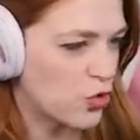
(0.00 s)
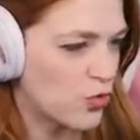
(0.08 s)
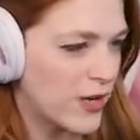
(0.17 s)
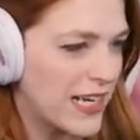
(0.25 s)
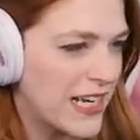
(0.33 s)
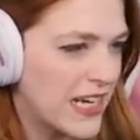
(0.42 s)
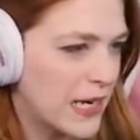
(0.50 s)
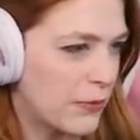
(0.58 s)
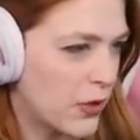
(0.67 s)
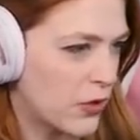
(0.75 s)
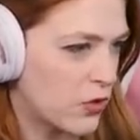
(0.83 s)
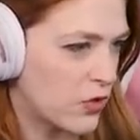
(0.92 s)
drinking
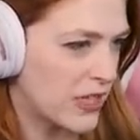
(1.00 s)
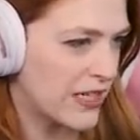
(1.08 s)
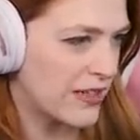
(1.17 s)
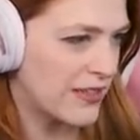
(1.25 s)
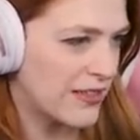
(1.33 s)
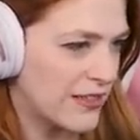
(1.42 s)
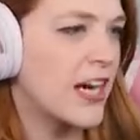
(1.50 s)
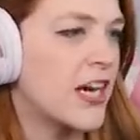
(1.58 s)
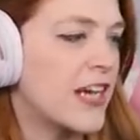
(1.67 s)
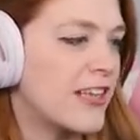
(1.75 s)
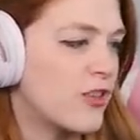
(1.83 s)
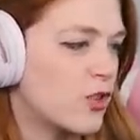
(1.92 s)
bar drinks. There
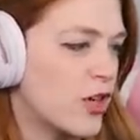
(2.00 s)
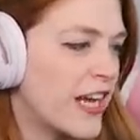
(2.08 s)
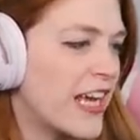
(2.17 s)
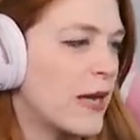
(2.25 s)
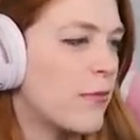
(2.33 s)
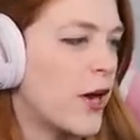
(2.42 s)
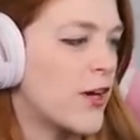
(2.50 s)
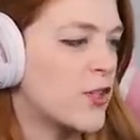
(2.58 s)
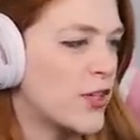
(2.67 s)
it is, drinking bar